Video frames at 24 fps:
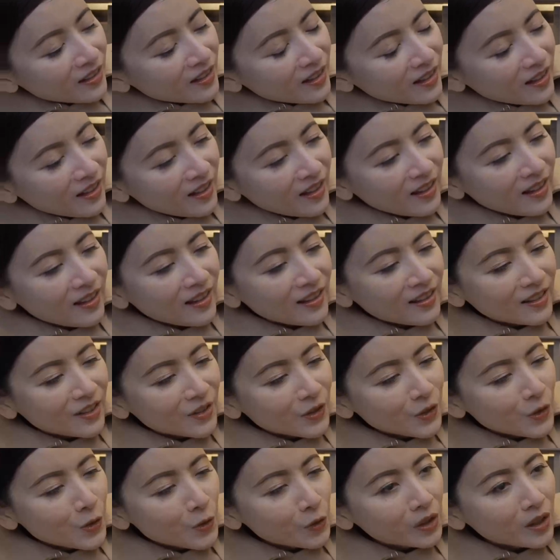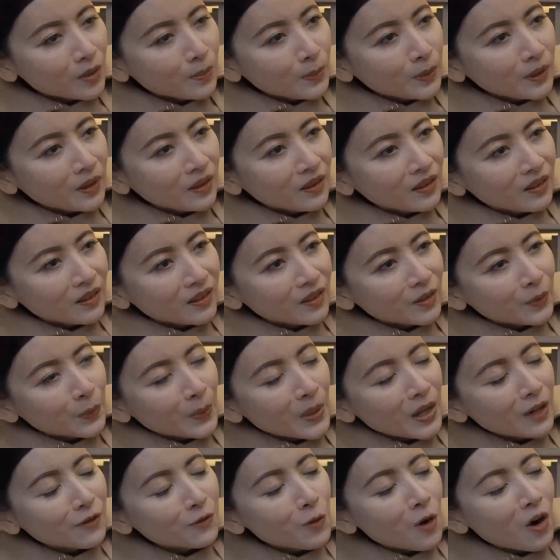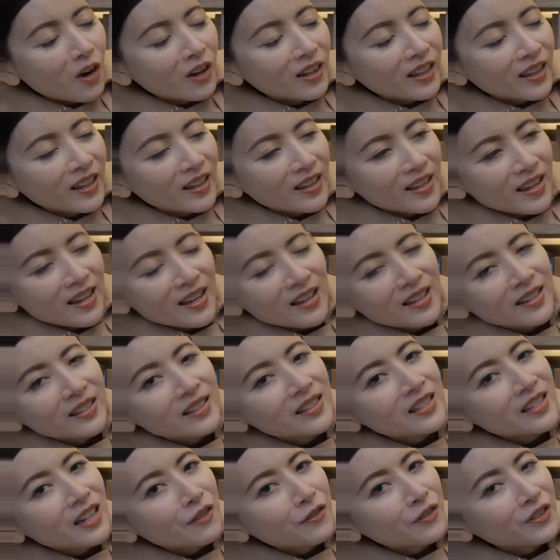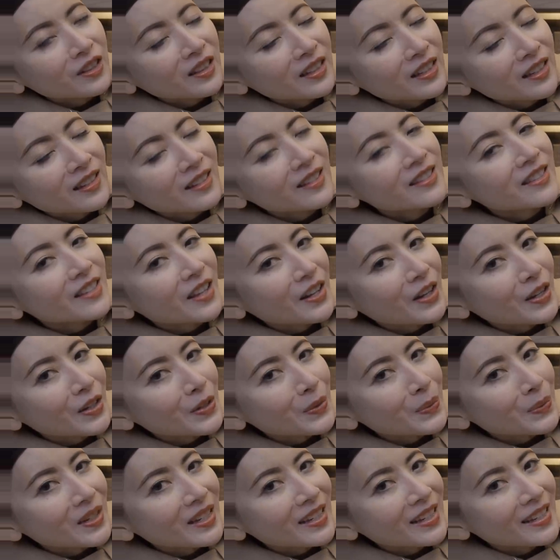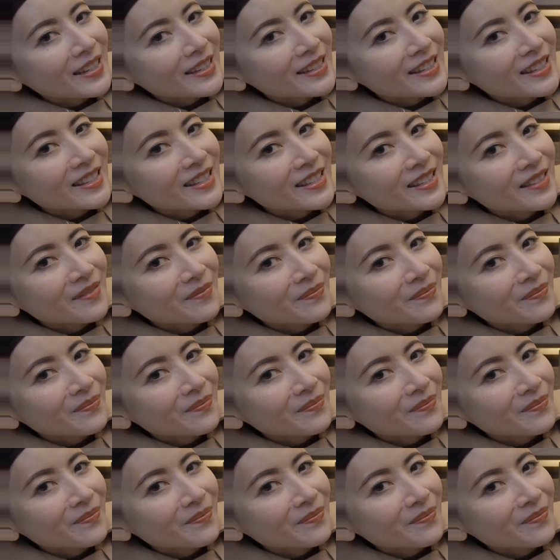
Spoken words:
his normal way of walking is definitely sideways.